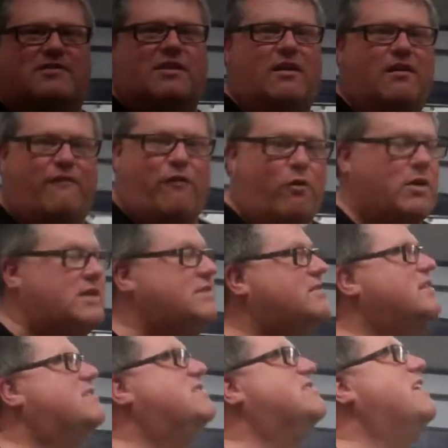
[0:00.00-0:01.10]
a
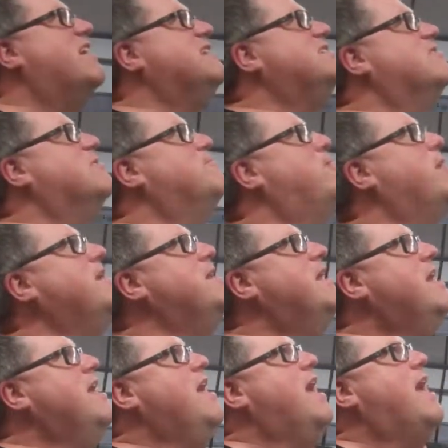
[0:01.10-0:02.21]
46 size airplane,
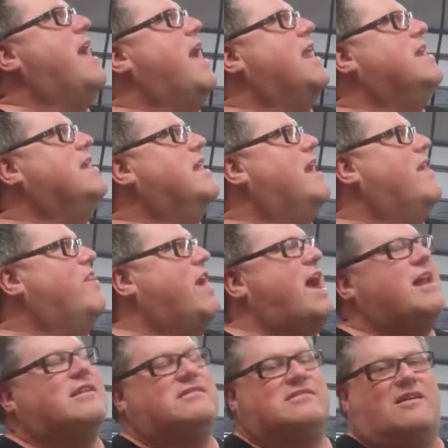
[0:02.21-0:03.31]
and
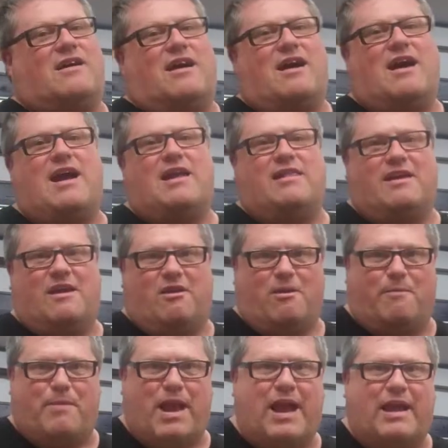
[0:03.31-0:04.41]
that is a highly
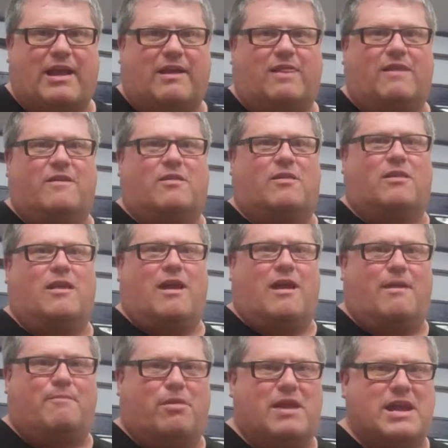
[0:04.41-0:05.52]
aerobatic little
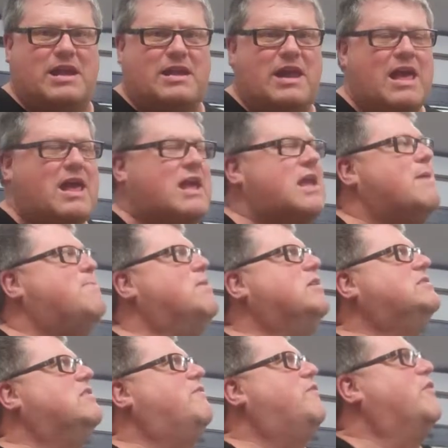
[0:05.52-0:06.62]
plane. He
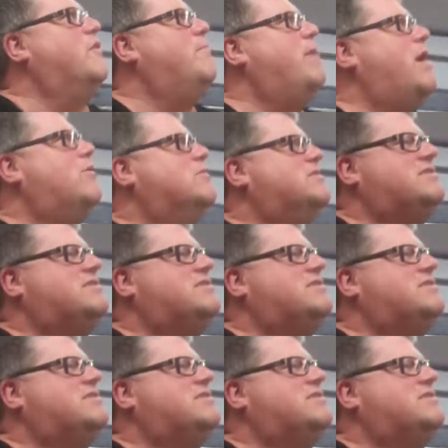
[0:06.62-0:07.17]
built it for about